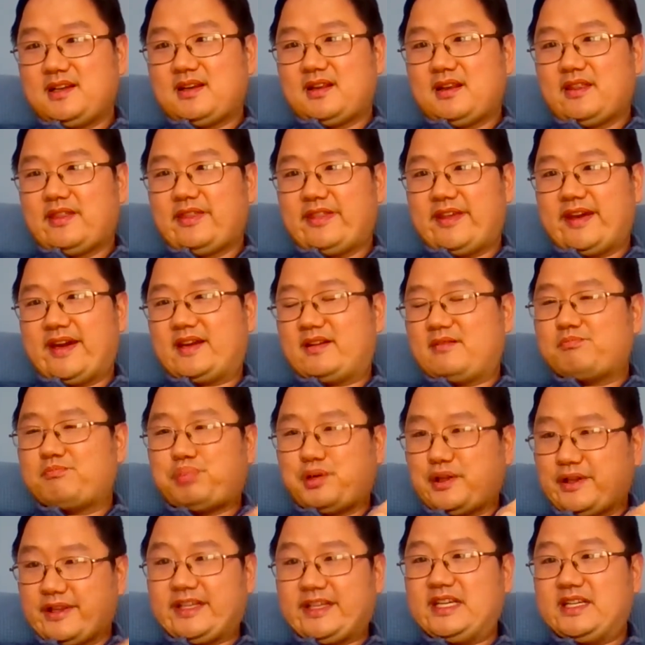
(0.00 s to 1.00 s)
that
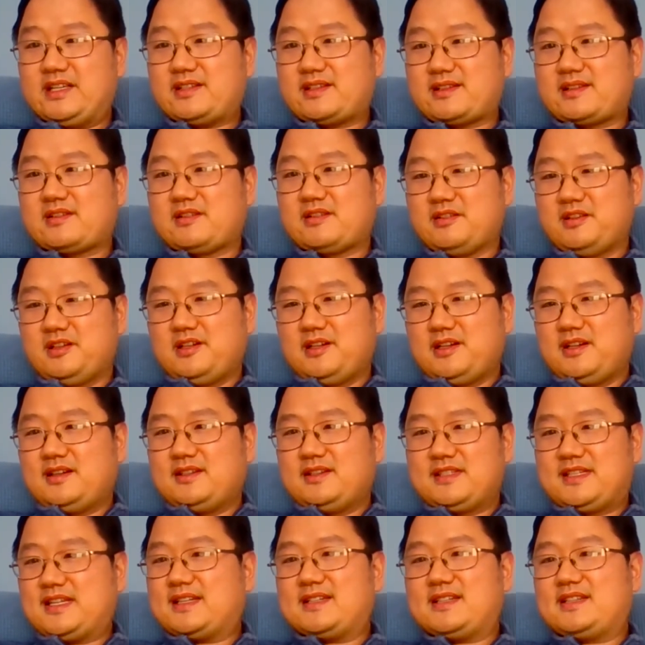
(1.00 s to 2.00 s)
police
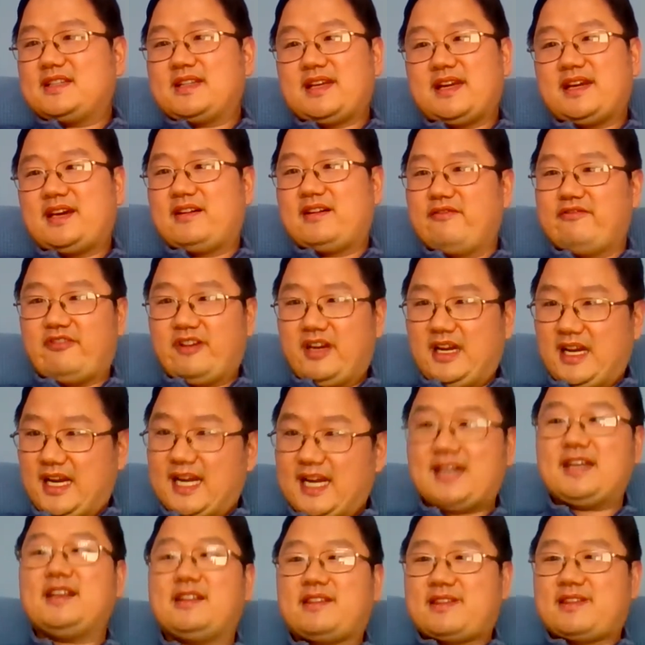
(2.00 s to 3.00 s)
didn't have
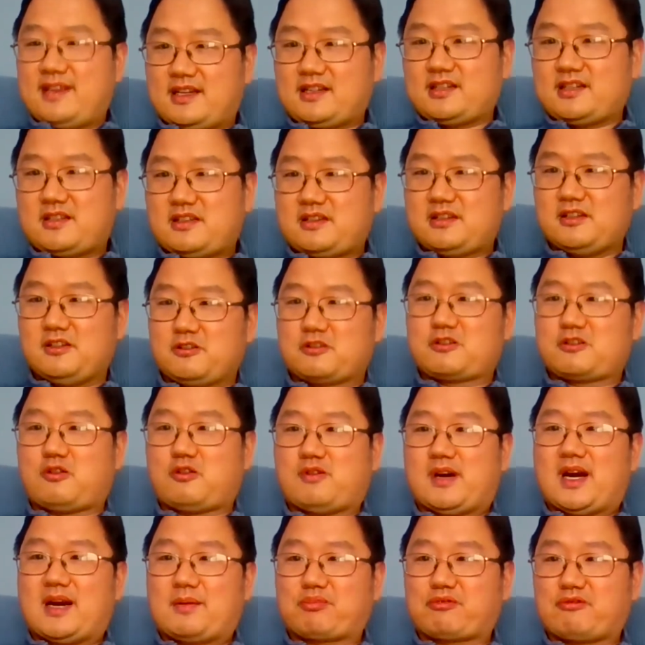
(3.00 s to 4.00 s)
anything to
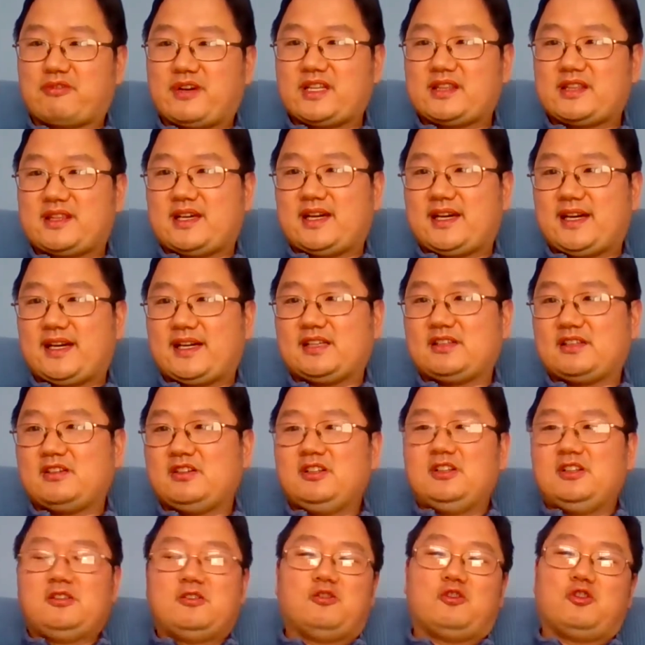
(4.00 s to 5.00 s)
corroborate that
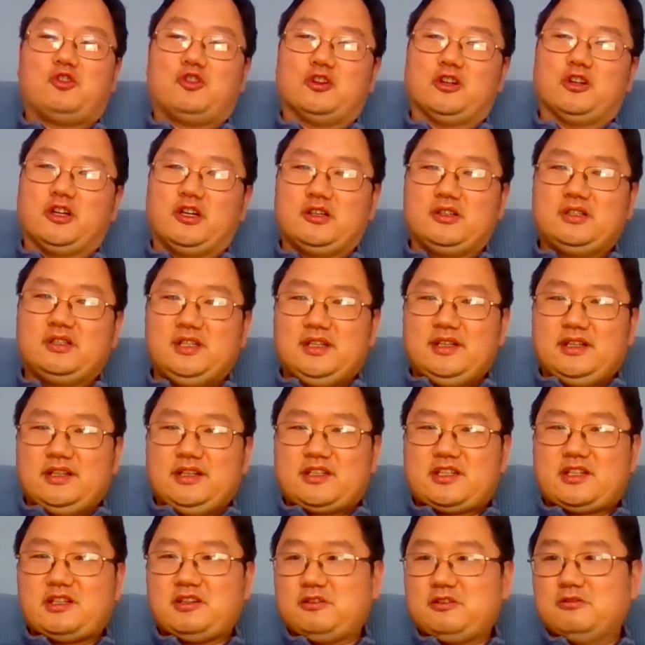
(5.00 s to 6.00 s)
or
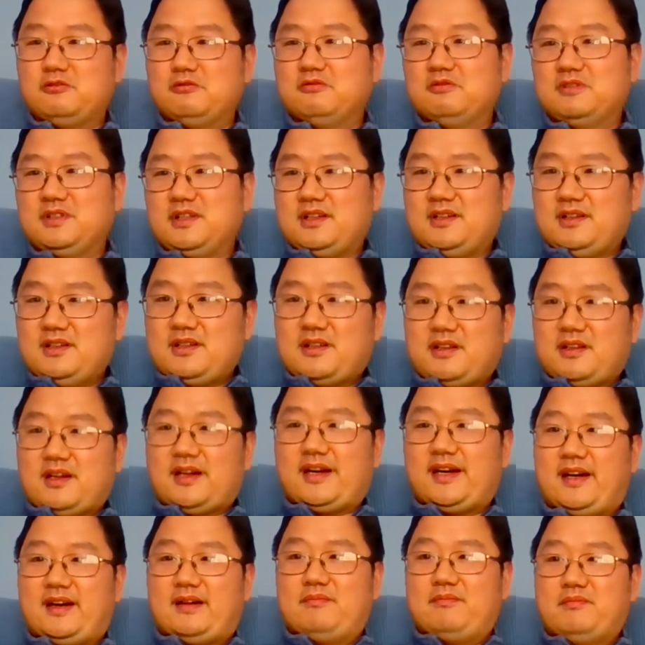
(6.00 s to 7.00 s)
to
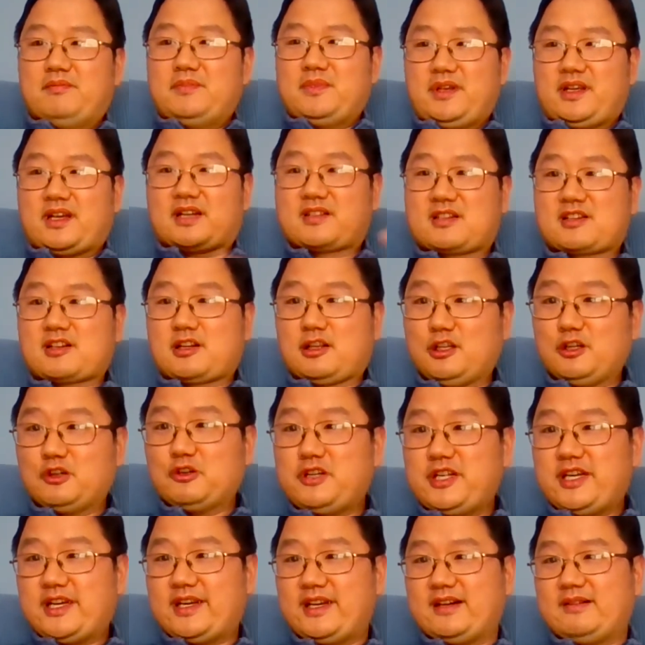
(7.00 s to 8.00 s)

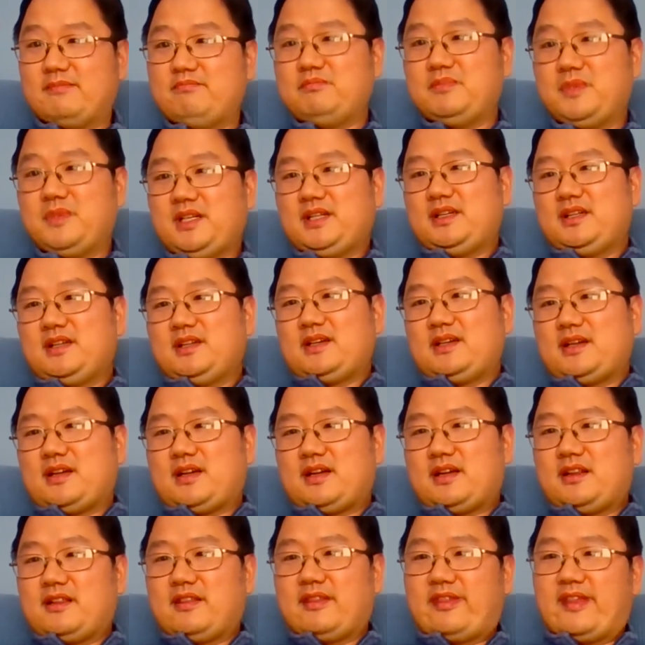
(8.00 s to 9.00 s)
exclude him.
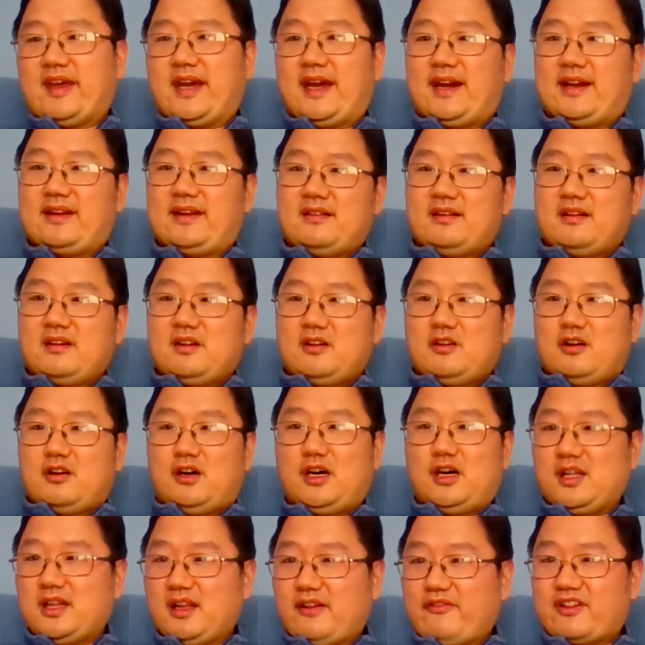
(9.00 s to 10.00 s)
That
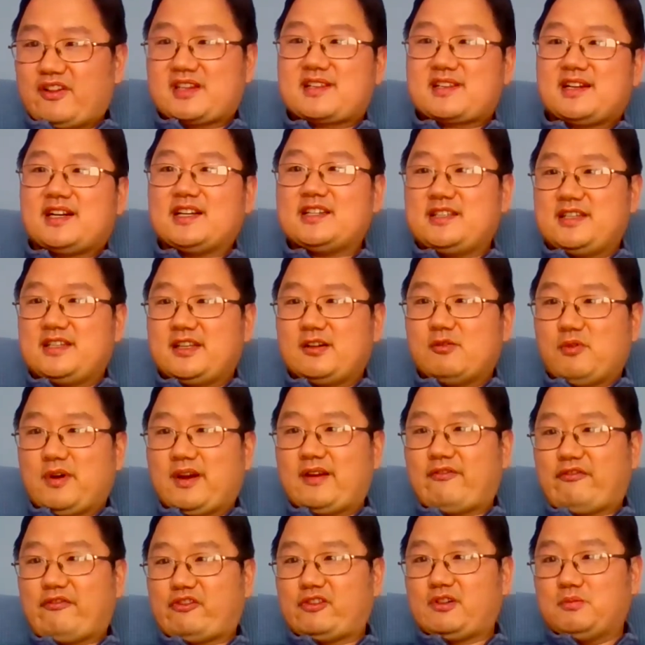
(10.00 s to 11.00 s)
all of a sudden it
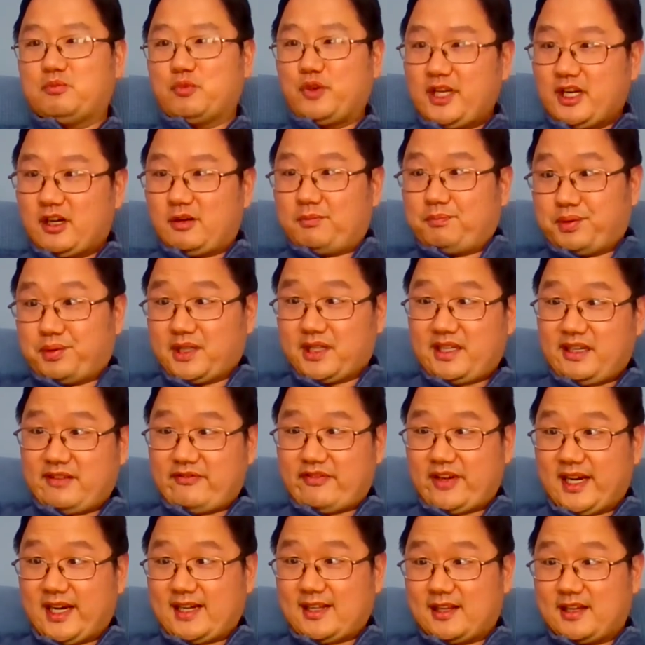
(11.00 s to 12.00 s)
went from, we don't believe
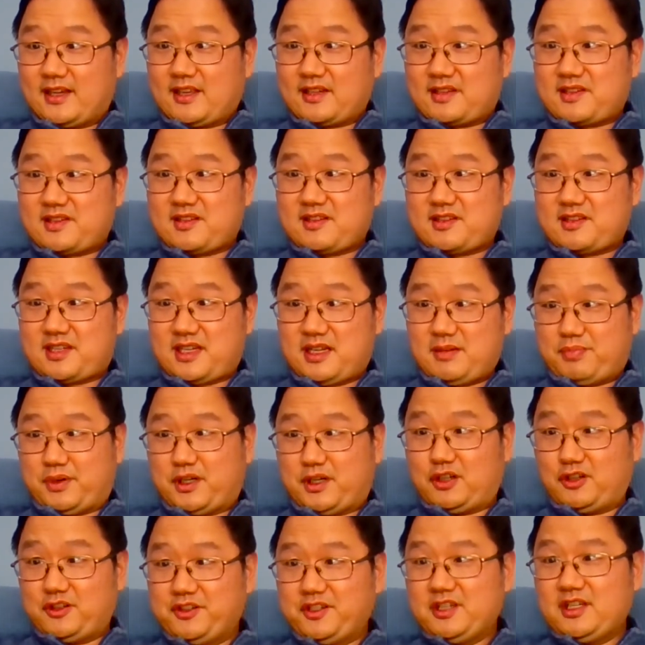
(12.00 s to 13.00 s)
Alice
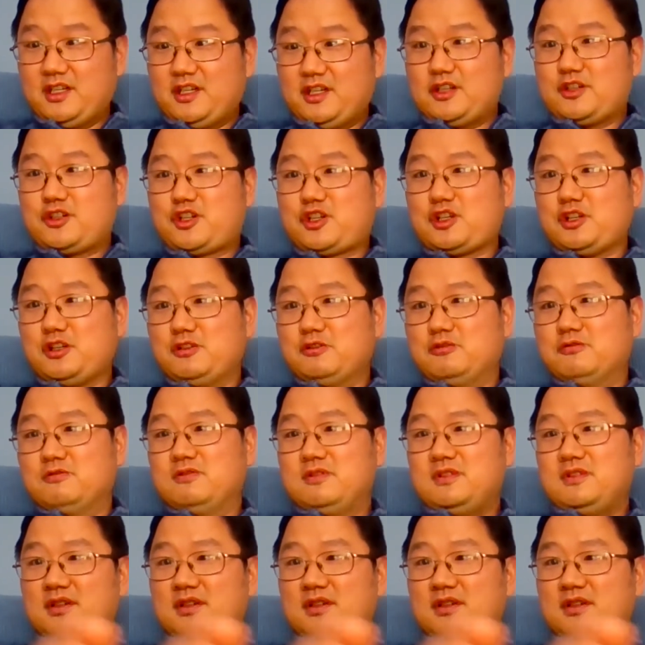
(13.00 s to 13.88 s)
Sebold, to,